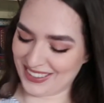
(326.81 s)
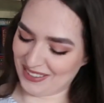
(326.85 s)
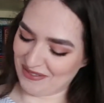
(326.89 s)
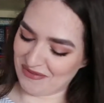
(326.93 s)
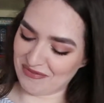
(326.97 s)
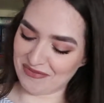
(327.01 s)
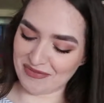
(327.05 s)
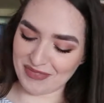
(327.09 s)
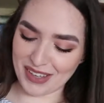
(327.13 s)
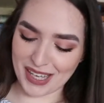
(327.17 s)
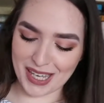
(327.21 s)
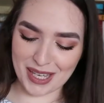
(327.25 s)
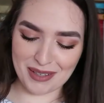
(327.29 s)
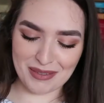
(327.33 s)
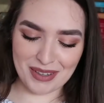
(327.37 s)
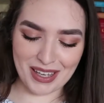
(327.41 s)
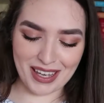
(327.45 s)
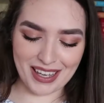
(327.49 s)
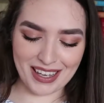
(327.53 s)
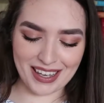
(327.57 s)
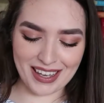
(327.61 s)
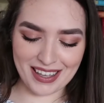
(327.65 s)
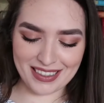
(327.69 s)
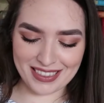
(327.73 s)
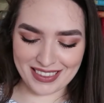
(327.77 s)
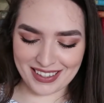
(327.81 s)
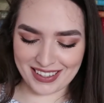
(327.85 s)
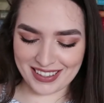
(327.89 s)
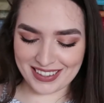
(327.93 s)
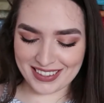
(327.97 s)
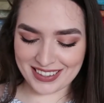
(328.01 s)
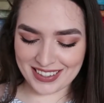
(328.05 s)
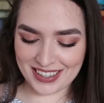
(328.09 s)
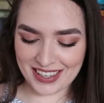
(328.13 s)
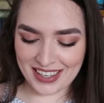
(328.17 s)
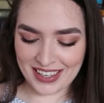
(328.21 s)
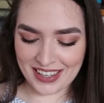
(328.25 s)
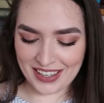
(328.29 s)
Maybe I got
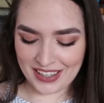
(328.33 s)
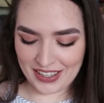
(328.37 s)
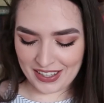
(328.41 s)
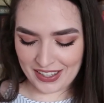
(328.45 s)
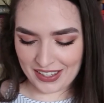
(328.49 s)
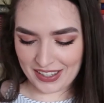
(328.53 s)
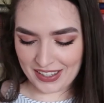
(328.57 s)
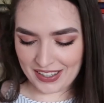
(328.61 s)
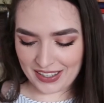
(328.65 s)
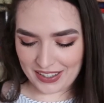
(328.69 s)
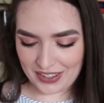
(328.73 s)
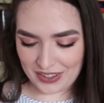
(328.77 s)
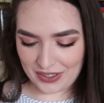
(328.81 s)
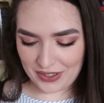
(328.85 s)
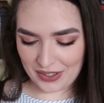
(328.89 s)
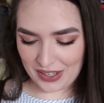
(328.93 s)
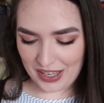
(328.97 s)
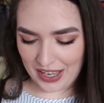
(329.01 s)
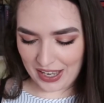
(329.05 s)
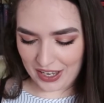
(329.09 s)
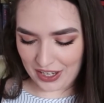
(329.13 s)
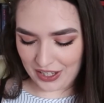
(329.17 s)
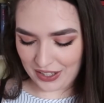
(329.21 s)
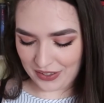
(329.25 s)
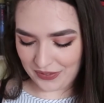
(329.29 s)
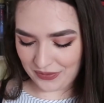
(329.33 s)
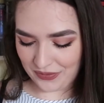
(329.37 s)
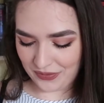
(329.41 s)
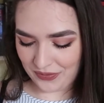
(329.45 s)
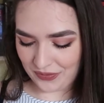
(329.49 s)
this. Okay.